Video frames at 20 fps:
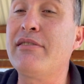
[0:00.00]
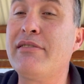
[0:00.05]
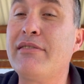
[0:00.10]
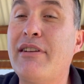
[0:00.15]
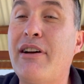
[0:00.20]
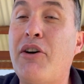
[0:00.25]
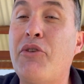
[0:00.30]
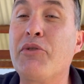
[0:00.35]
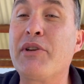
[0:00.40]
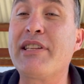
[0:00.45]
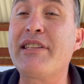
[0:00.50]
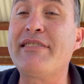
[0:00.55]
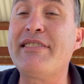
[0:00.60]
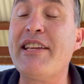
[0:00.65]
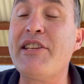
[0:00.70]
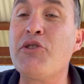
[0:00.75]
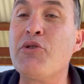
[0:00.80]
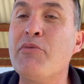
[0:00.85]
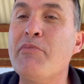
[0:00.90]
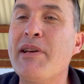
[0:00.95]
I'll
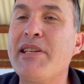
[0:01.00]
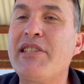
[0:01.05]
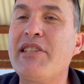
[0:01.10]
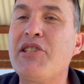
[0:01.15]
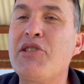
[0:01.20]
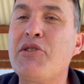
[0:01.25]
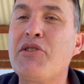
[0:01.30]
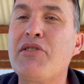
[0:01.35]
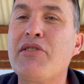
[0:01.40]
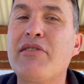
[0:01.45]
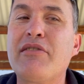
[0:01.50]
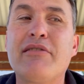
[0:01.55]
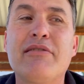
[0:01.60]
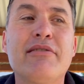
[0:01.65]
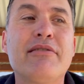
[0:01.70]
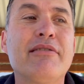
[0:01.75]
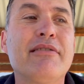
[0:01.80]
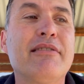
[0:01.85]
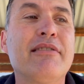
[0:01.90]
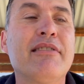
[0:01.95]
send you a message.
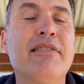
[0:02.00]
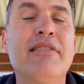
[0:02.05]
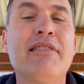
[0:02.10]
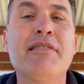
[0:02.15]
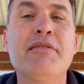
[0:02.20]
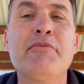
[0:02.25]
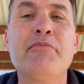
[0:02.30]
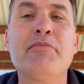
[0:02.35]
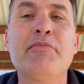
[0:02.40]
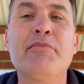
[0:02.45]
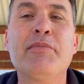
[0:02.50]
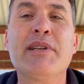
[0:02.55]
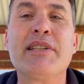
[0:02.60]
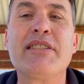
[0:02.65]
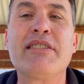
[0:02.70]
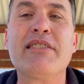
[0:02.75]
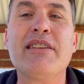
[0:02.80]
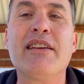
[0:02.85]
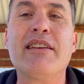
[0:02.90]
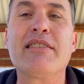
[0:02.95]

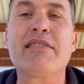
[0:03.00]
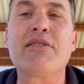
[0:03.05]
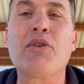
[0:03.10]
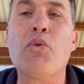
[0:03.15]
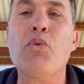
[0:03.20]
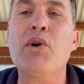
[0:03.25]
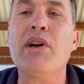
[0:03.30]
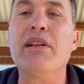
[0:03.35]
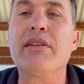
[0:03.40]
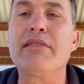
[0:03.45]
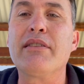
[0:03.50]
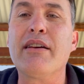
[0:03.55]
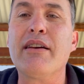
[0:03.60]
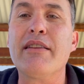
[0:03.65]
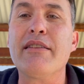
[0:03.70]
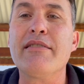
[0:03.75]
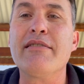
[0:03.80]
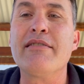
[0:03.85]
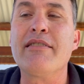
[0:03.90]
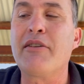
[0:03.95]
But yes, well
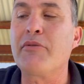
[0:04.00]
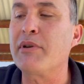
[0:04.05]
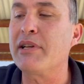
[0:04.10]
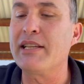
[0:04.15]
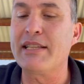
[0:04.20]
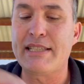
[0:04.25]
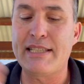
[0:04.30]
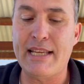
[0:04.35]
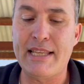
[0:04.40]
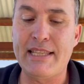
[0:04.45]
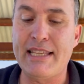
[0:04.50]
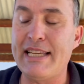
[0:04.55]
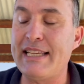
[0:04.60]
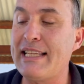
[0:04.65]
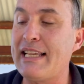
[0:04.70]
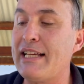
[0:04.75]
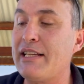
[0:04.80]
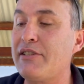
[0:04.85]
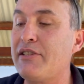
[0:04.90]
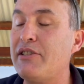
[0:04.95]
done. I'm going to send these
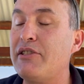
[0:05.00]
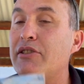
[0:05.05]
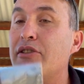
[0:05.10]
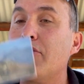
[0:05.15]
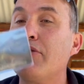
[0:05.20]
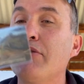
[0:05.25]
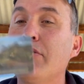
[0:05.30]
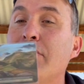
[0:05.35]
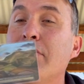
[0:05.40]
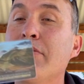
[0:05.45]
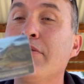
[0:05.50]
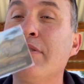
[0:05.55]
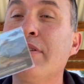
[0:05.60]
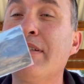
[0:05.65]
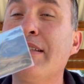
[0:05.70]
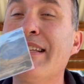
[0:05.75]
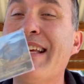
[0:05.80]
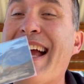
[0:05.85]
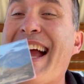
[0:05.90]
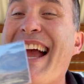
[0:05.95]
out to you
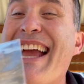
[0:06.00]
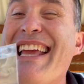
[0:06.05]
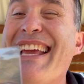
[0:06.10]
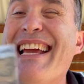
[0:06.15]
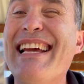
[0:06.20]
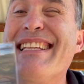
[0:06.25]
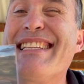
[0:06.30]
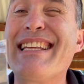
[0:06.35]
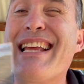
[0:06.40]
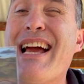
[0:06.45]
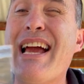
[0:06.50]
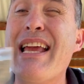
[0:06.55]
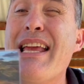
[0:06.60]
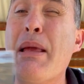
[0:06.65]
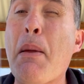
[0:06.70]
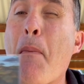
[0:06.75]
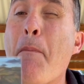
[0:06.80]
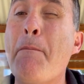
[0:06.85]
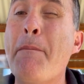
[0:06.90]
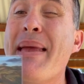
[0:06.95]

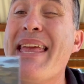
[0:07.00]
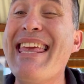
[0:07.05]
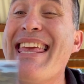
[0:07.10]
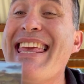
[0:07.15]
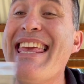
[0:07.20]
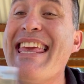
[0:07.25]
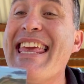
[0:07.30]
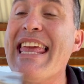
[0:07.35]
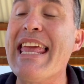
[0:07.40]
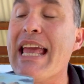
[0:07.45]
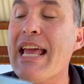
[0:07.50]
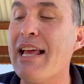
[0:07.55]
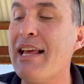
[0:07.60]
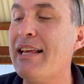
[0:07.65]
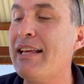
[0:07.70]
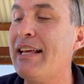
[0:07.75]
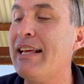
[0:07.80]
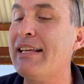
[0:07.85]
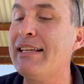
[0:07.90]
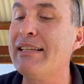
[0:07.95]
ASAP
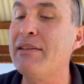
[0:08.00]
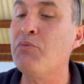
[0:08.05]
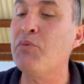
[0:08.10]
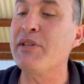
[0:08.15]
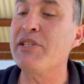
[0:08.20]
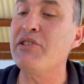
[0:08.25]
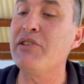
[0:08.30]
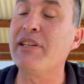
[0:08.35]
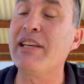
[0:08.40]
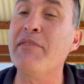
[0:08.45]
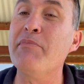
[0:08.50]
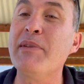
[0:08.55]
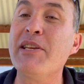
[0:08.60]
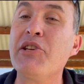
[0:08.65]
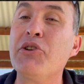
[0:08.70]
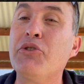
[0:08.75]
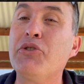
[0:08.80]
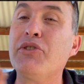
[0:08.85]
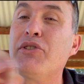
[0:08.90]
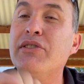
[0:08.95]
once you give me
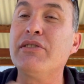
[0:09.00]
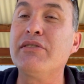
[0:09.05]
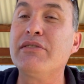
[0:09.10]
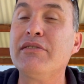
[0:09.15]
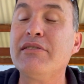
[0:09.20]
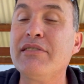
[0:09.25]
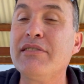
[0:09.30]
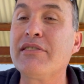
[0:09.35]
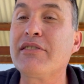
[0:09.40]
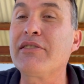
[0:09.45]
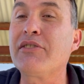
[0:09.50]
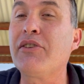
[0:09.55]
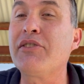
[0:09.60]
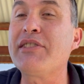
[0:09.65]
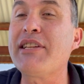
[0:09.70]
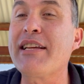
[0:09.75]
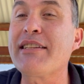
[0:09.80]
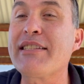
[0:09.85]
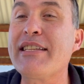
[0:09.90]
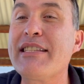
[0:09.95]
your
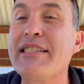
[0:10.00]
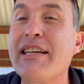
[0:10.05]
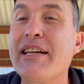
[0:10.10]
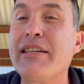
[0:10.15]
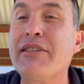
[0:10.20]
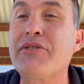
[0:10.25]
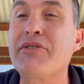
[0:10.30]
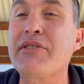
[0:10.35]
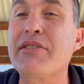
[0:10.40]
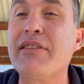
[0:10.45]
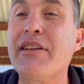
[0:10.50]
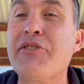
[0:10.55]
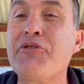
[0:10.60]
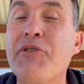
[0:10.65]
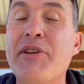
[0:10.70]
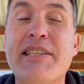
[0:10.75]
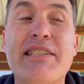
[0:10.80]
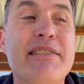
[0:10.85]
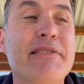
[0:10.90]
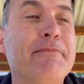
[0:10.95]
contact details,
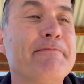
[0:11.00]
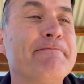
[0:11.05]
address.